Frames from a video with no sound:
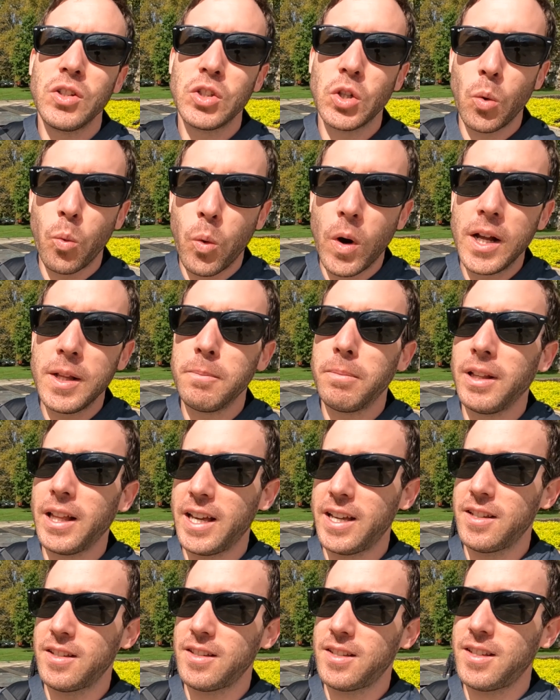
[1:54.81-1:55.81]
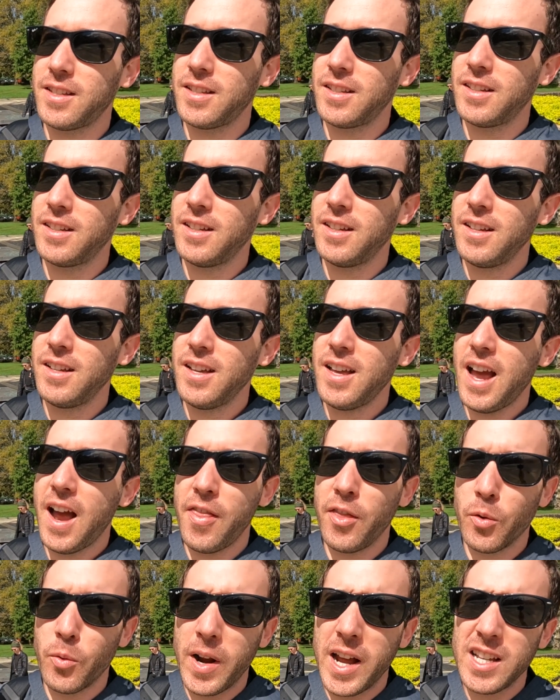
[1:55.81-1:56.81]
to one place,
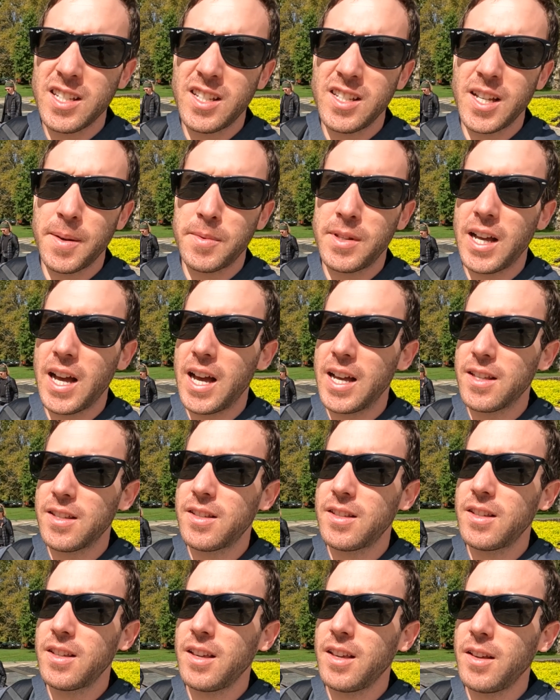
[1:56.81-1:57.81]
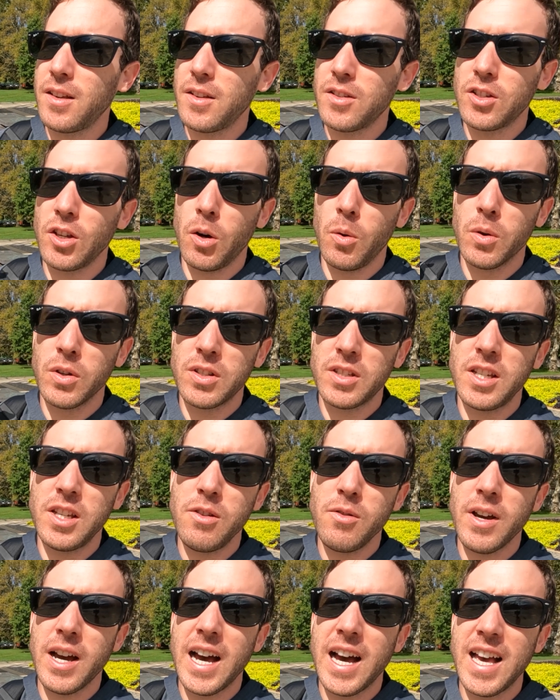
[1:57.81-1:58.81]
and the rest is up to us. So we'll see
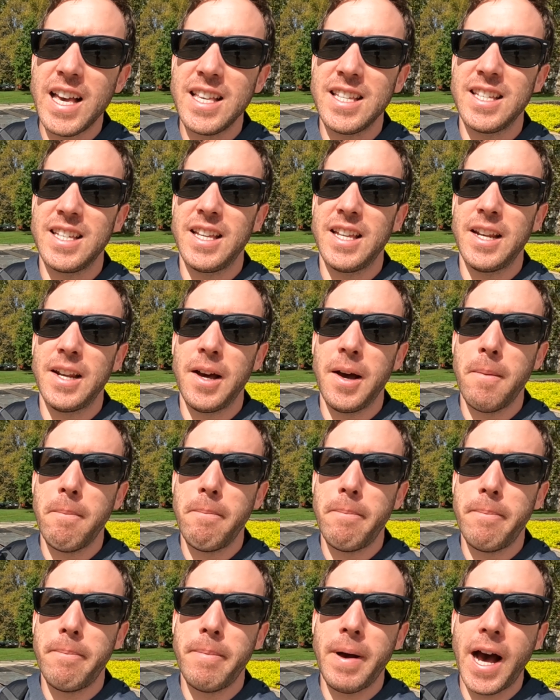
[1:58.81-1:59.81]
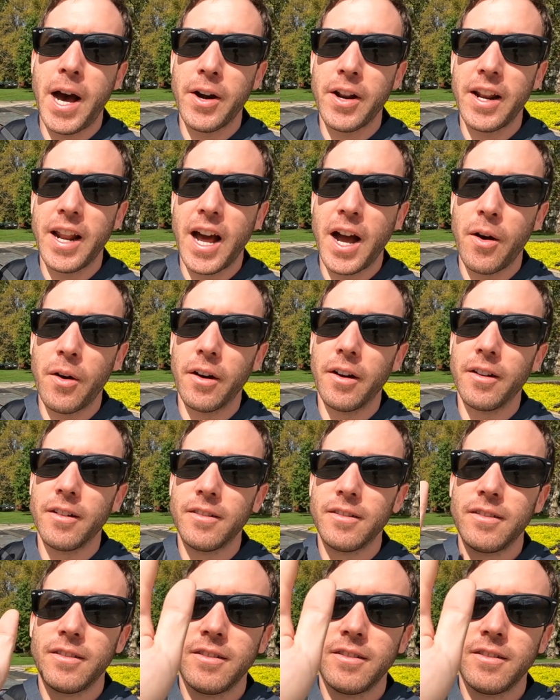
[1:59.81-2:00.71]
you guys in about an hour.